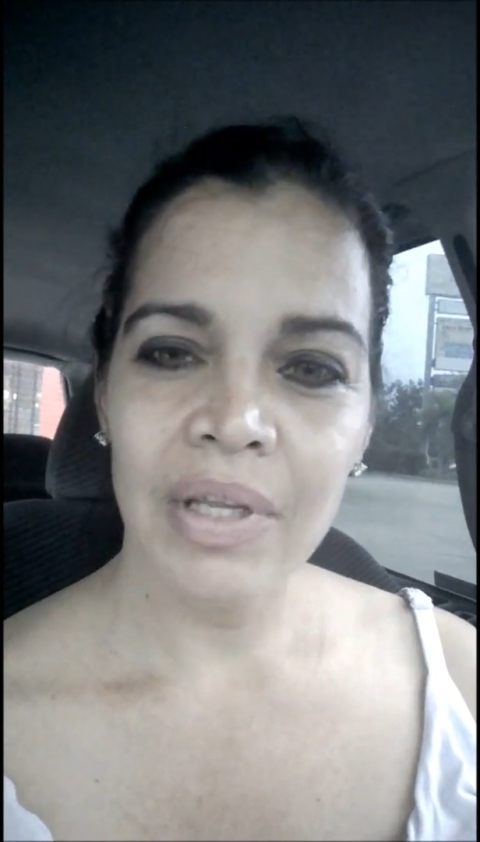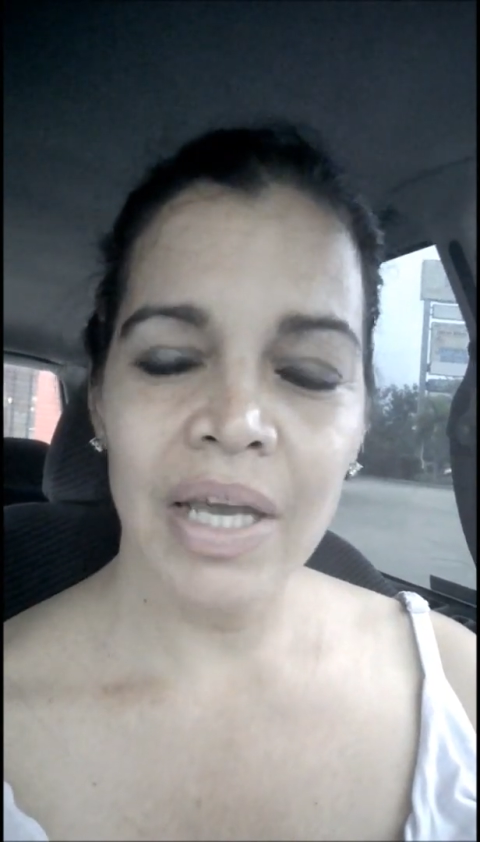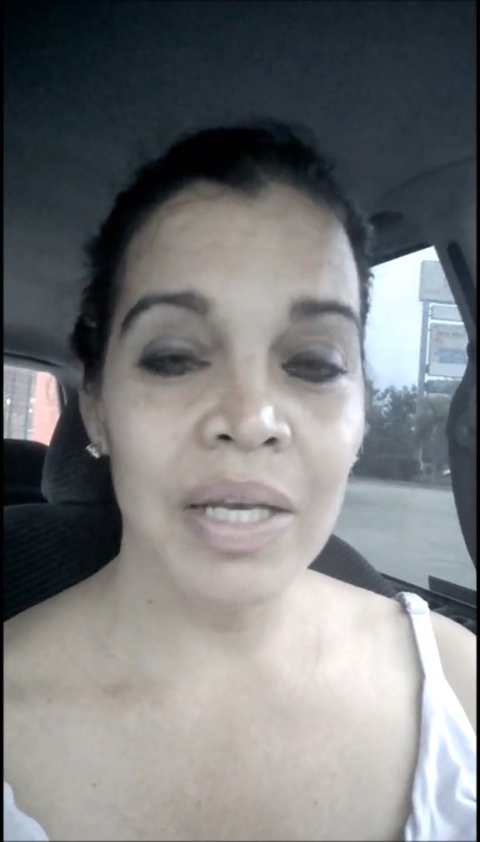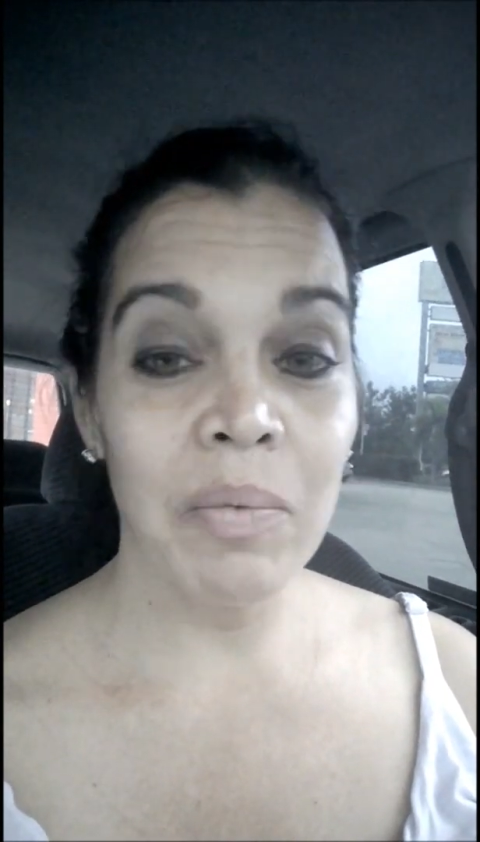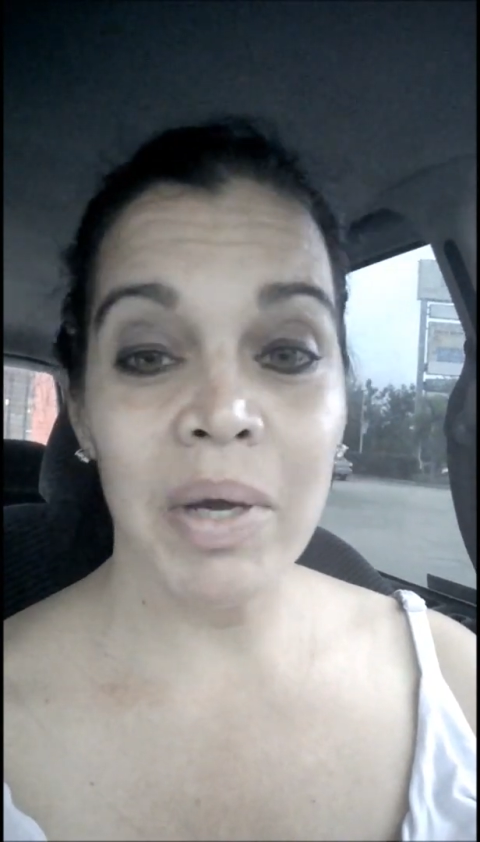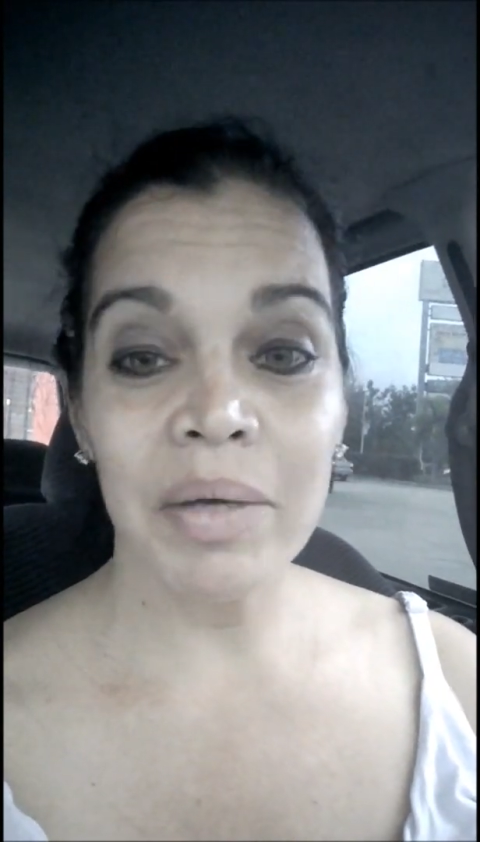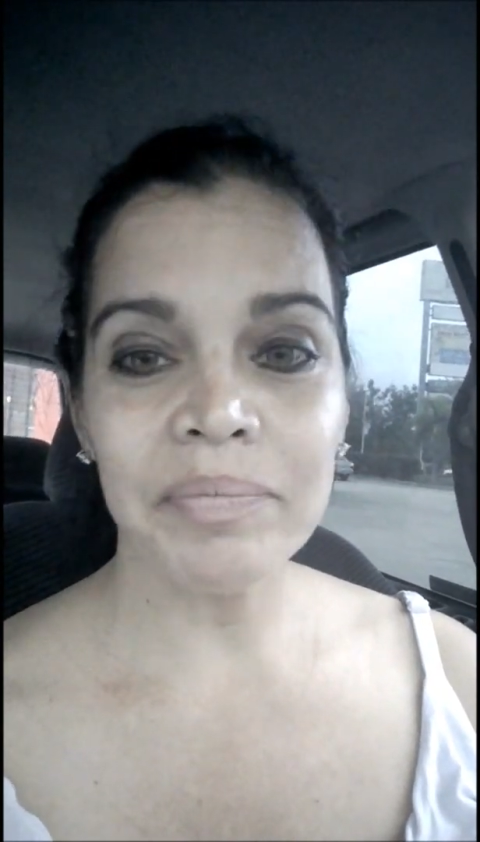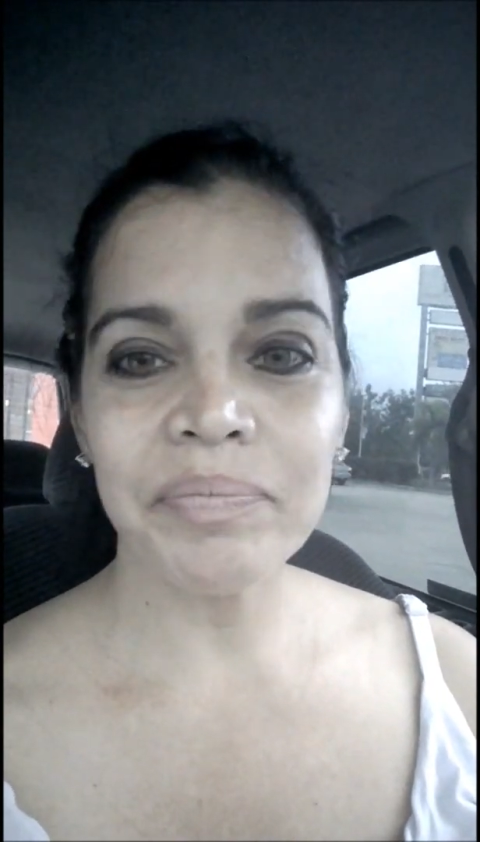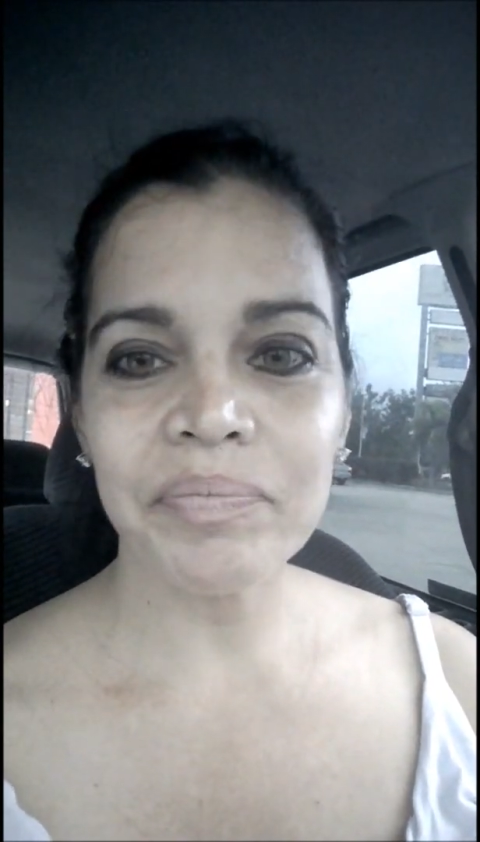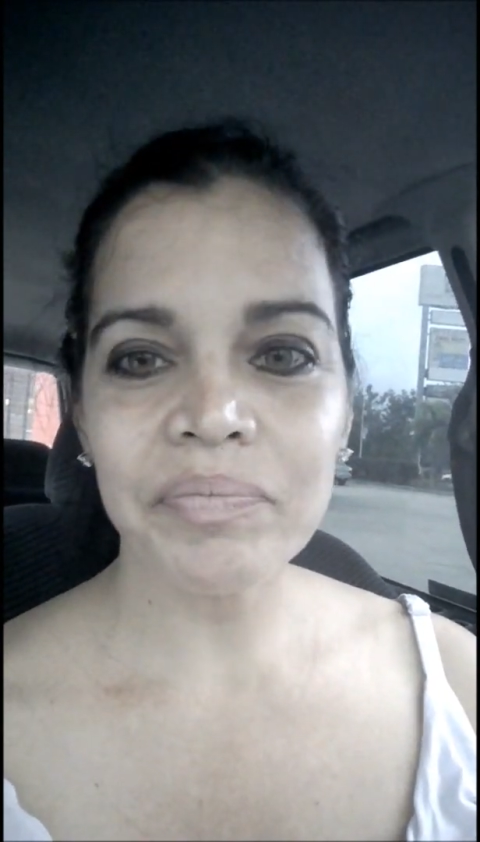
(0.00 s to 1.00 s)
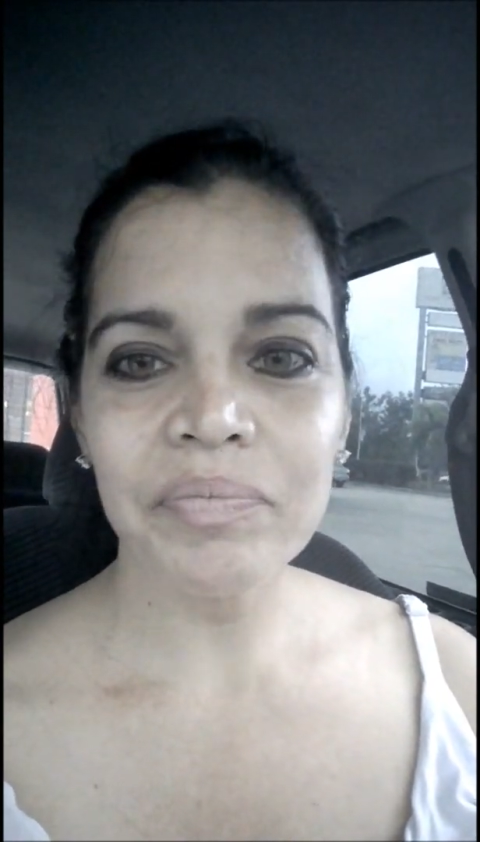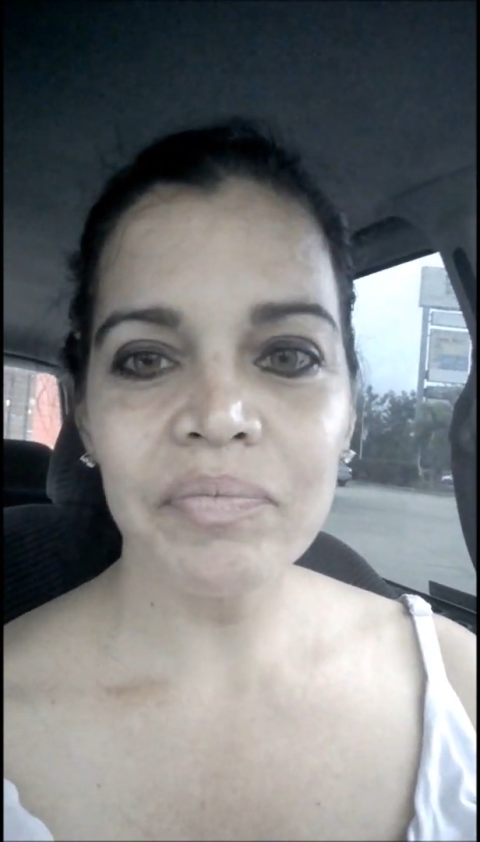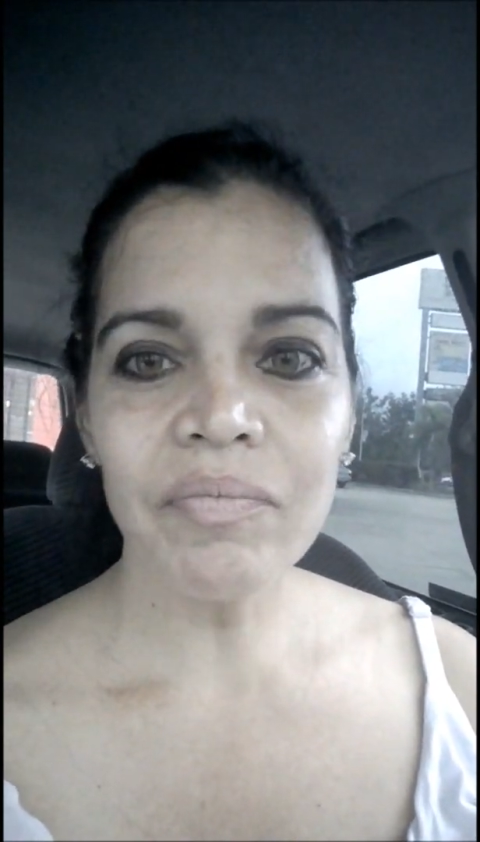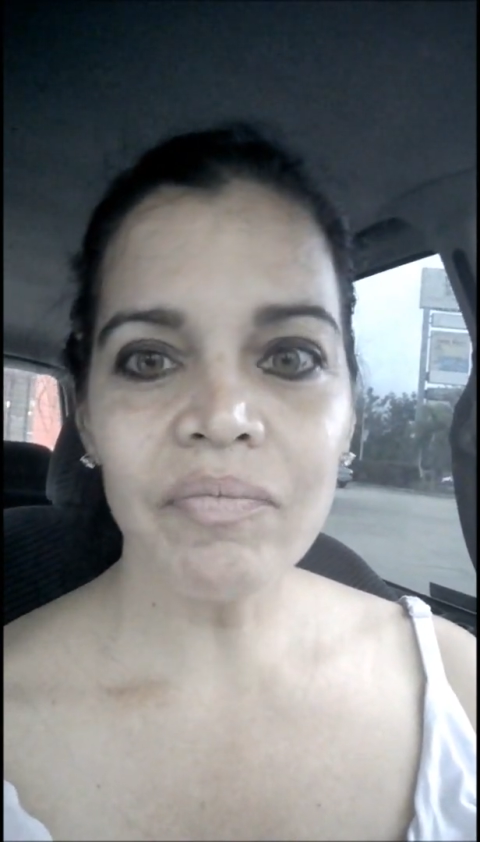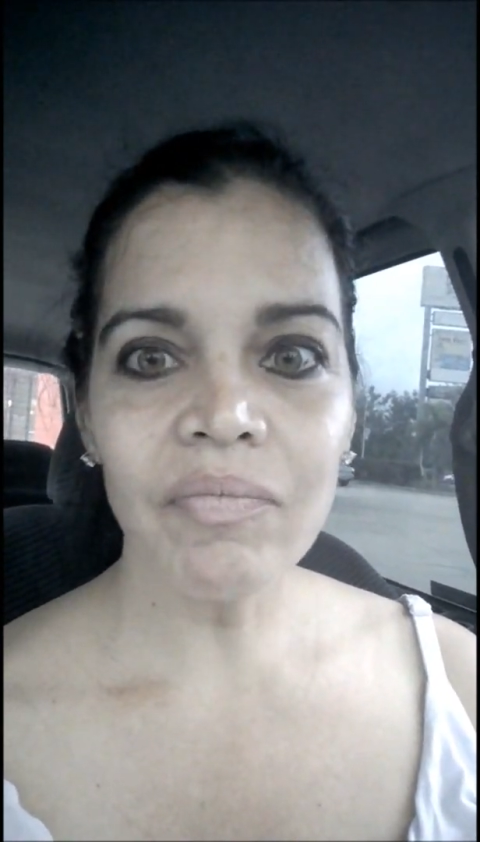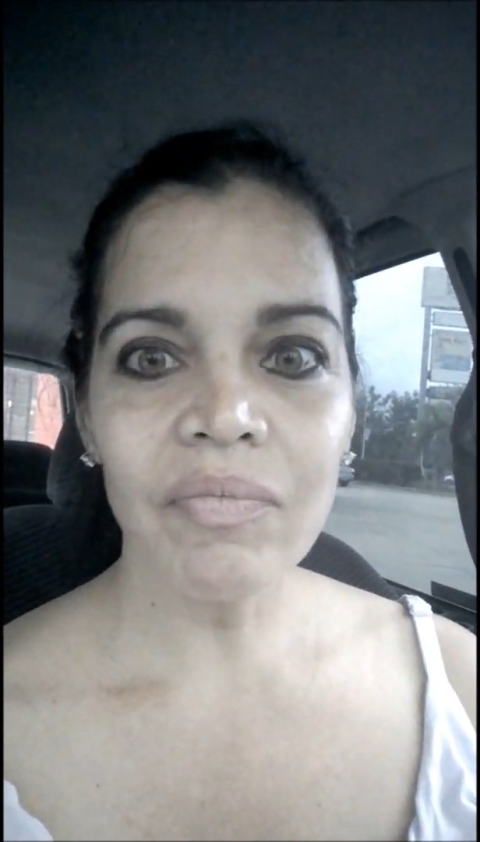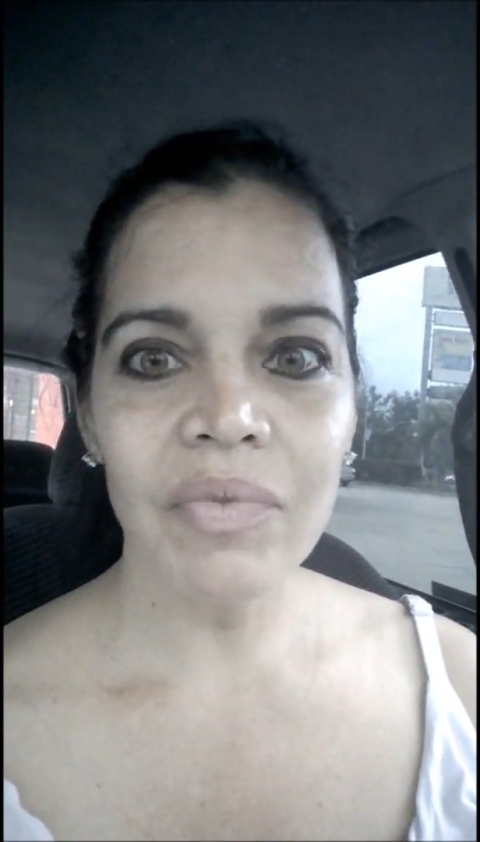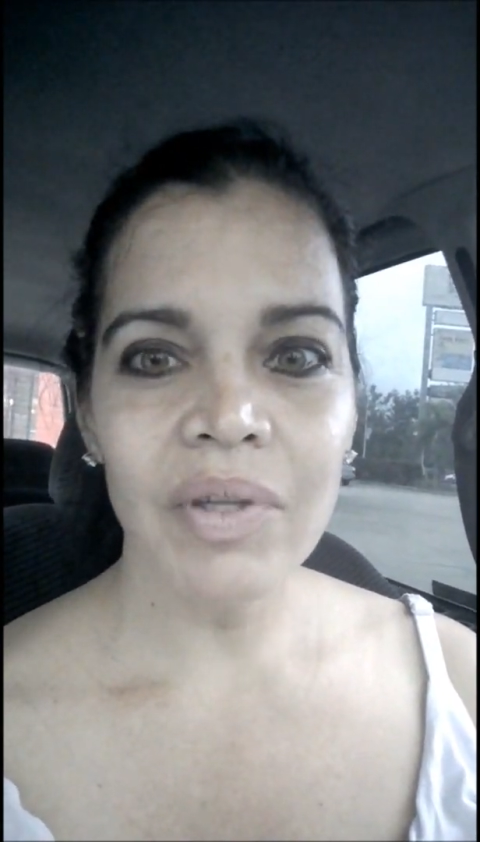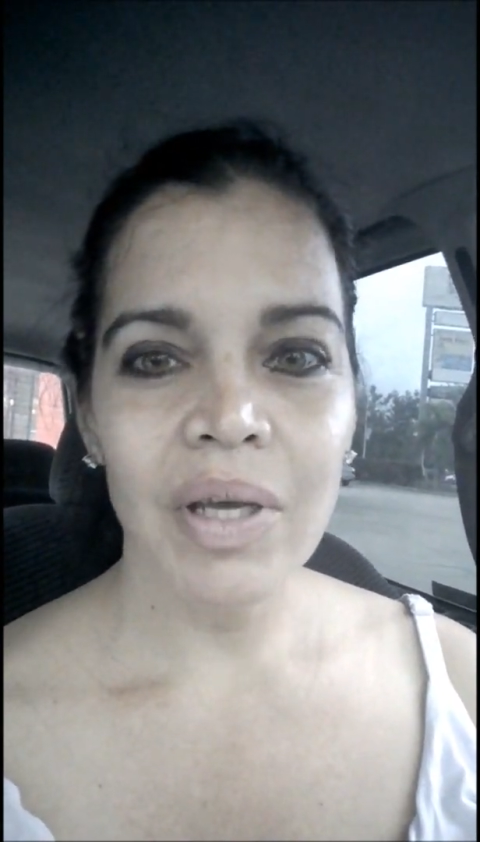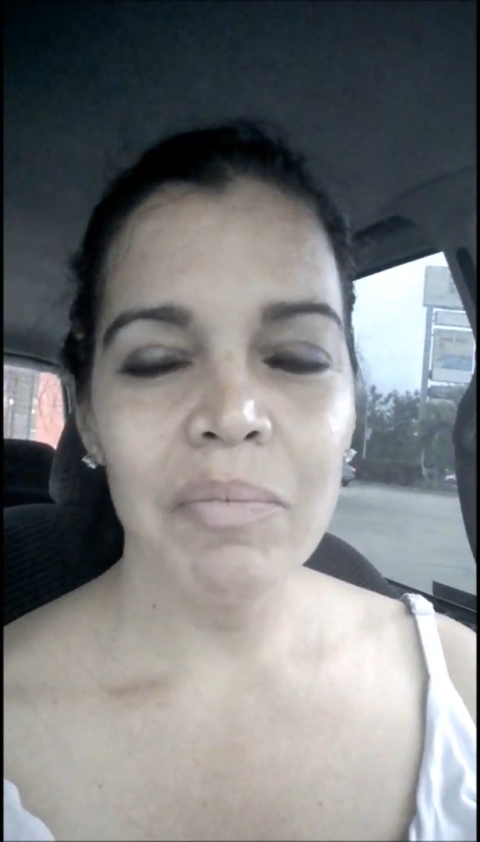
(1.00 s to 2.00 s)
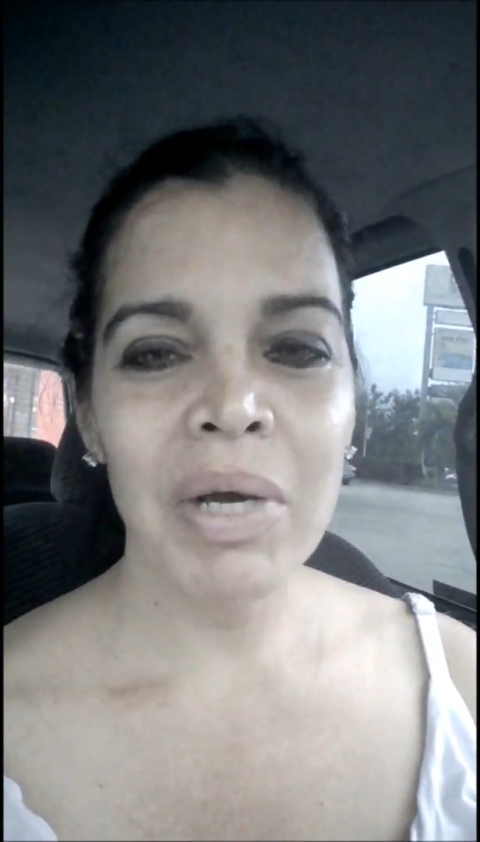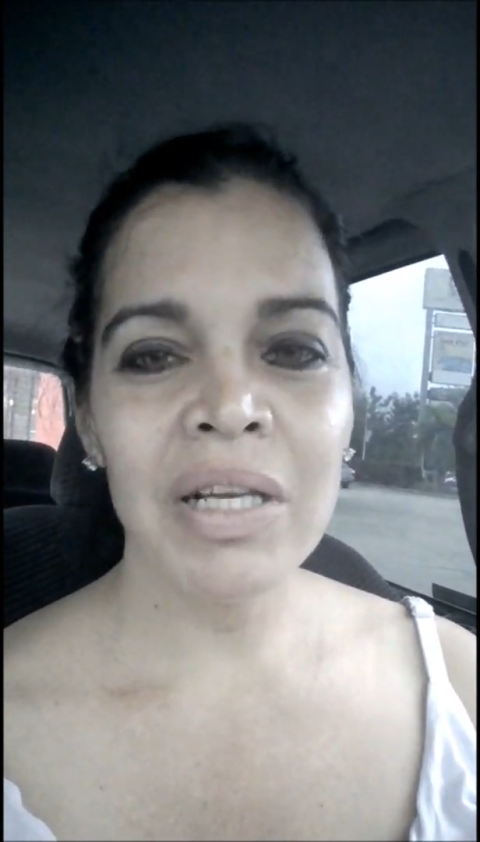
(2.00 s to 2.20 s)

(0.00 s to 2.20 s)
Anyway, my